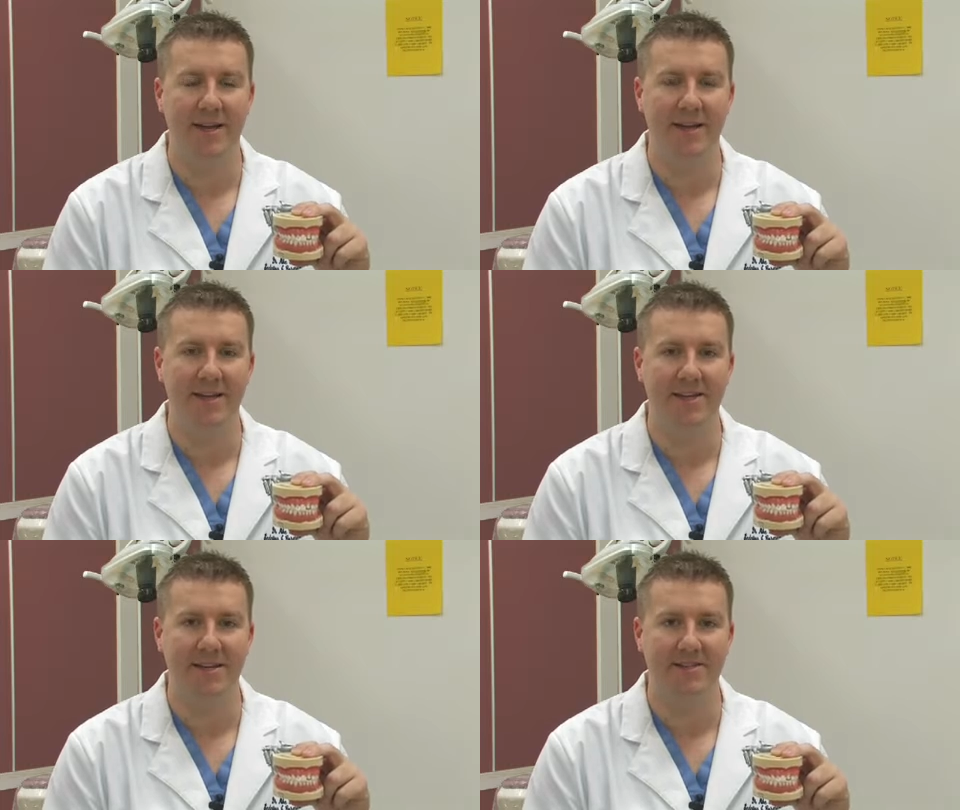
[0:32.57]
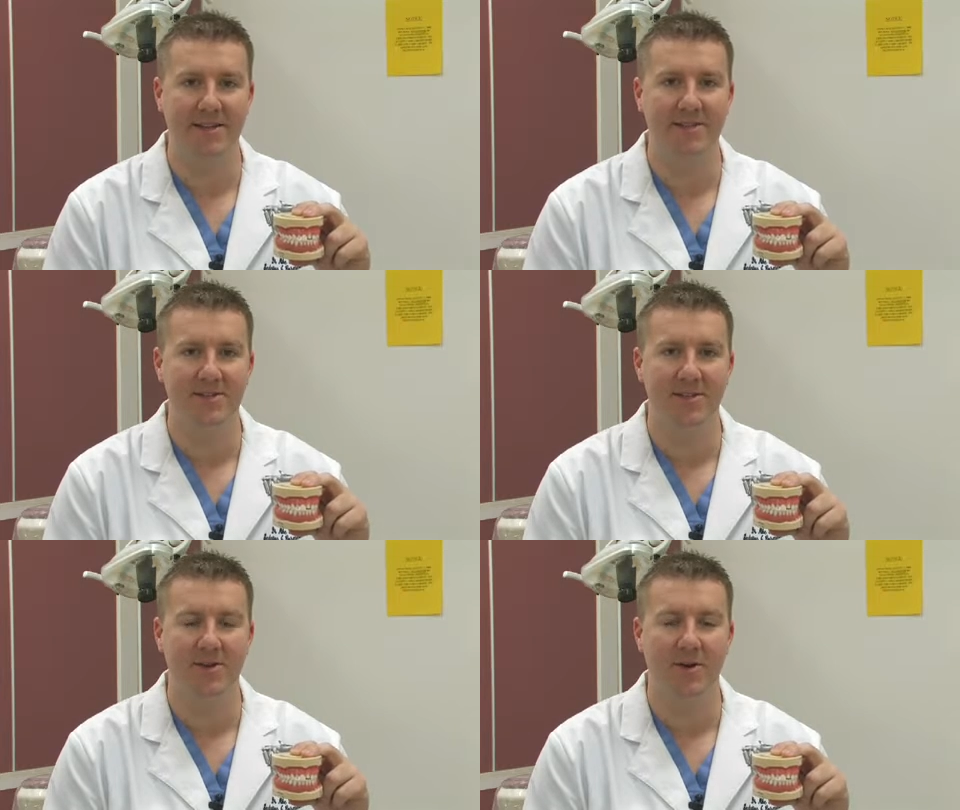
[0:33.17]
and it gets
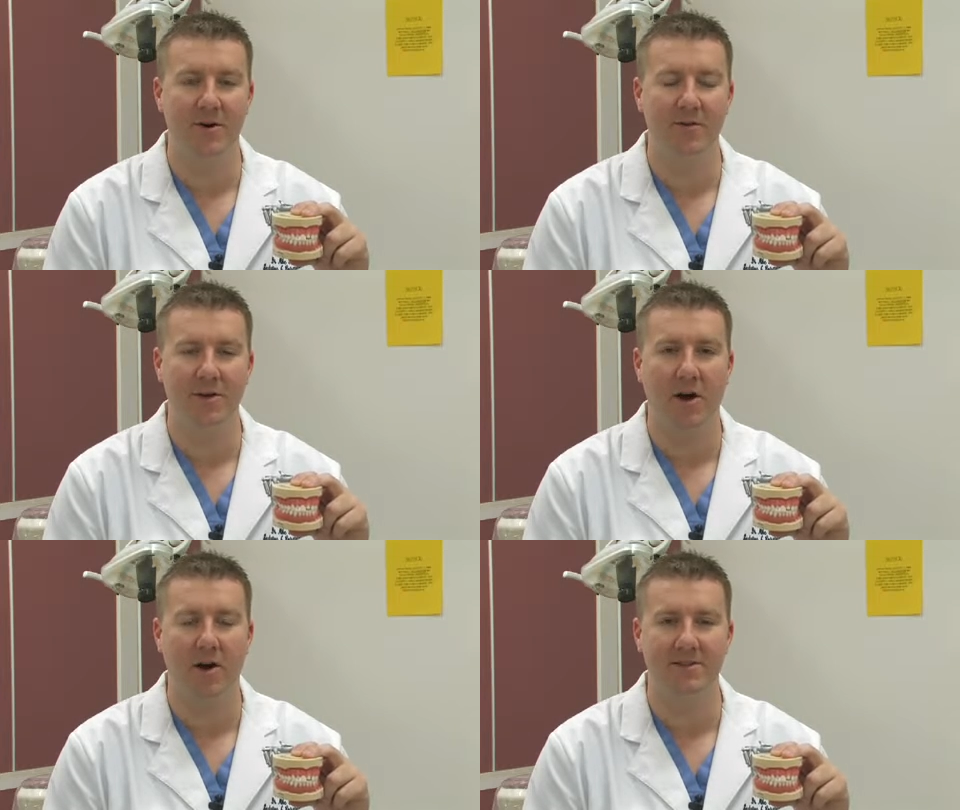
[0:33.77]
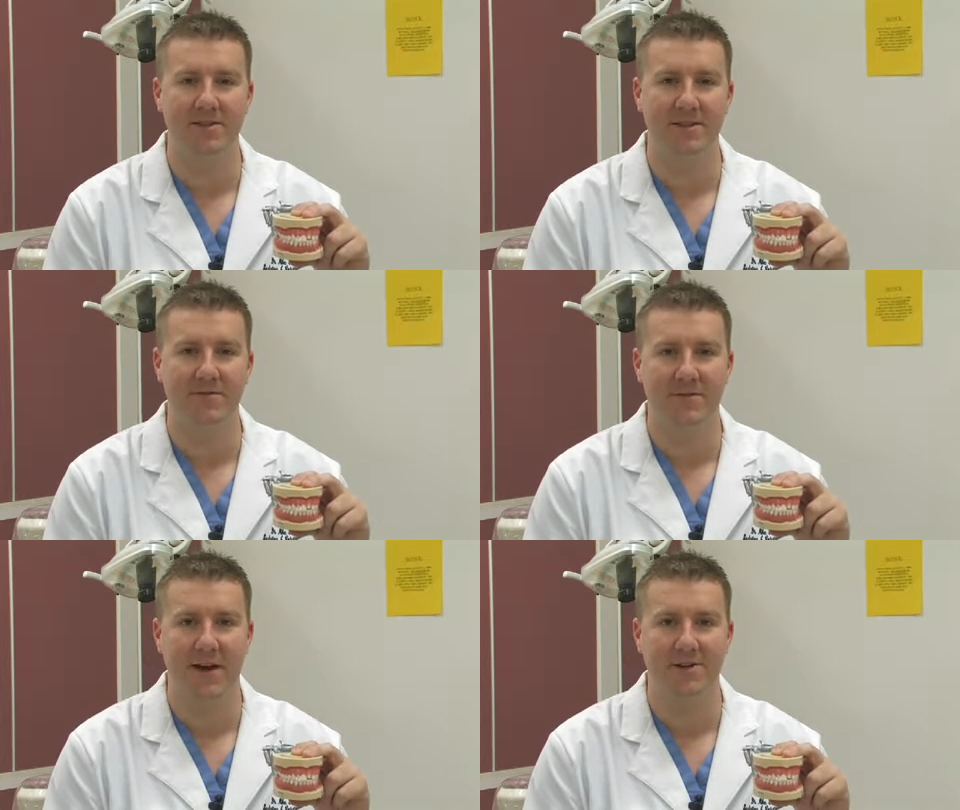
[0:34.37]
into the nerve and causes
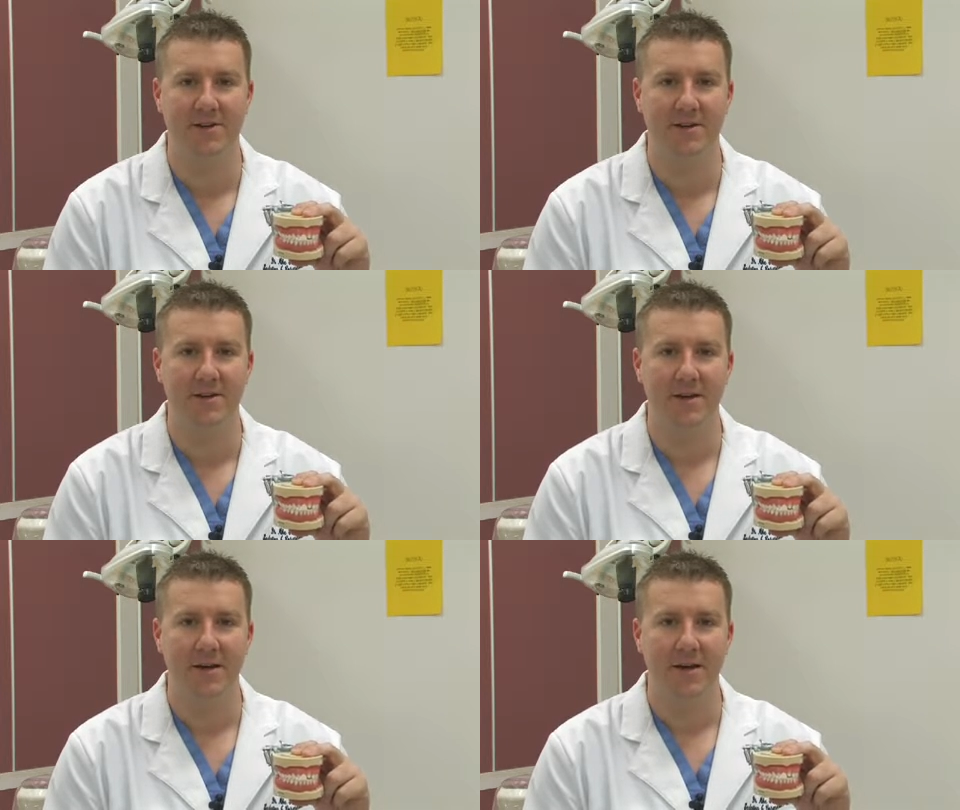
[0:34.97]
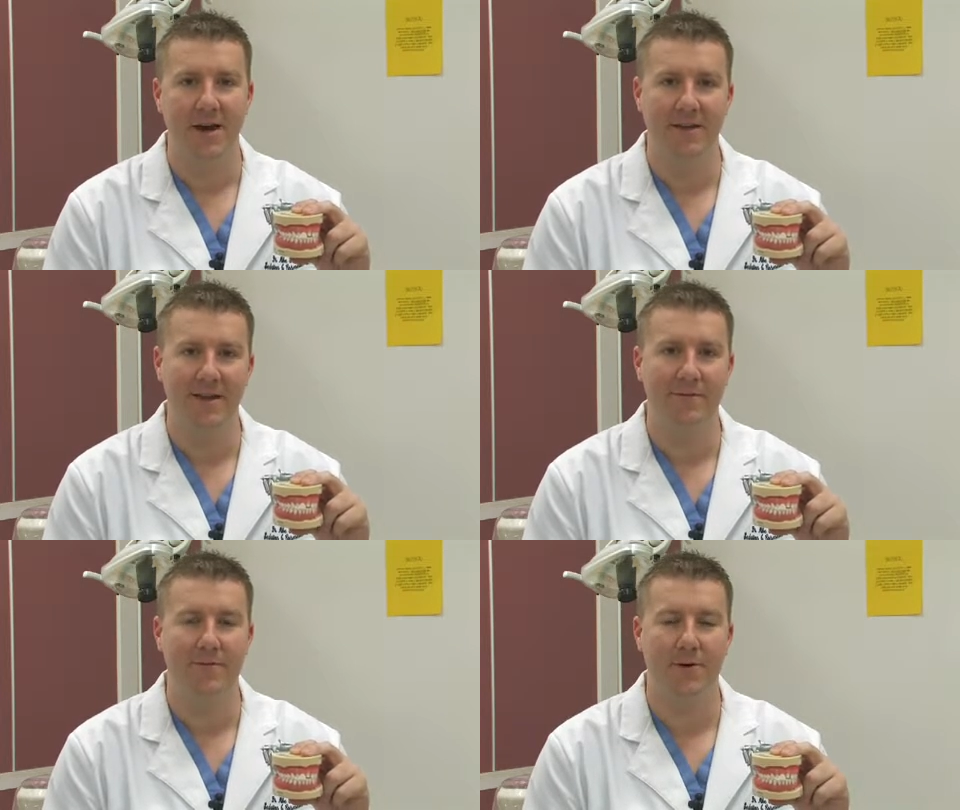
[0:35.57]
infection and
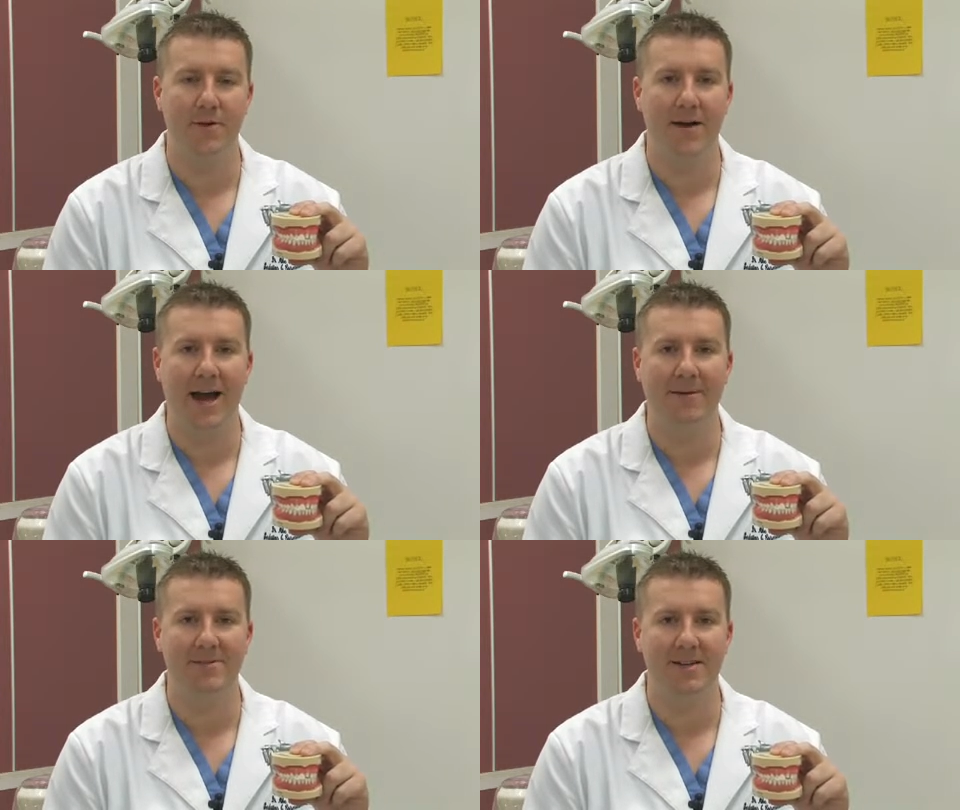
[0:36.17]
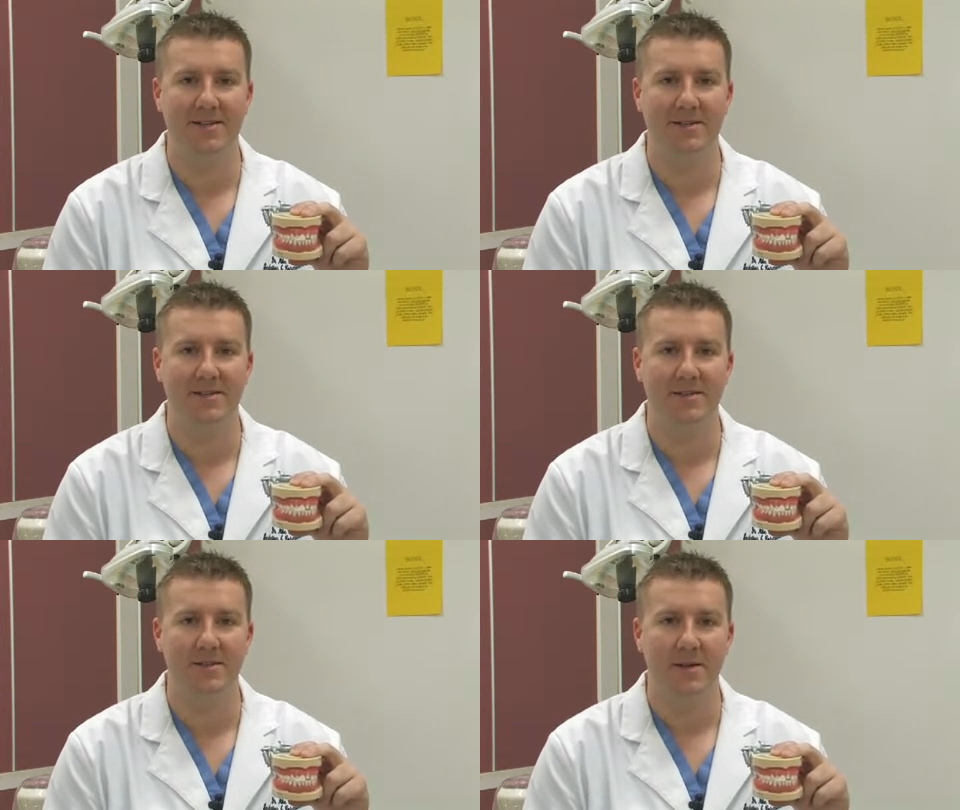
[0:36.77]
then further
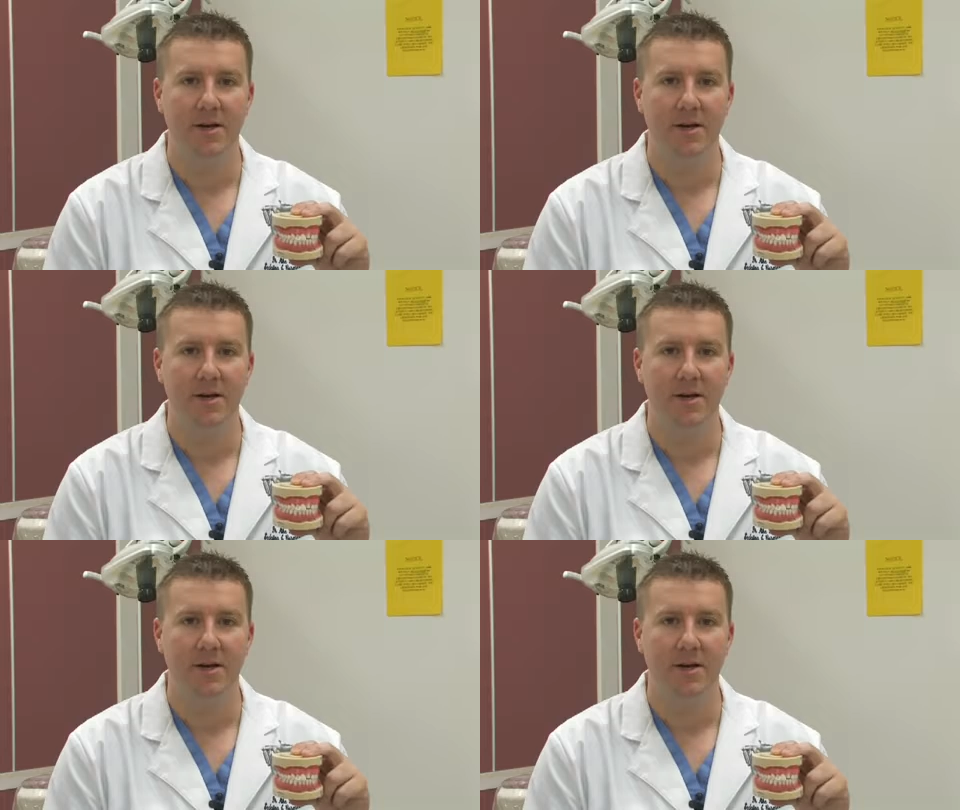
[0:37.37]
abscesses,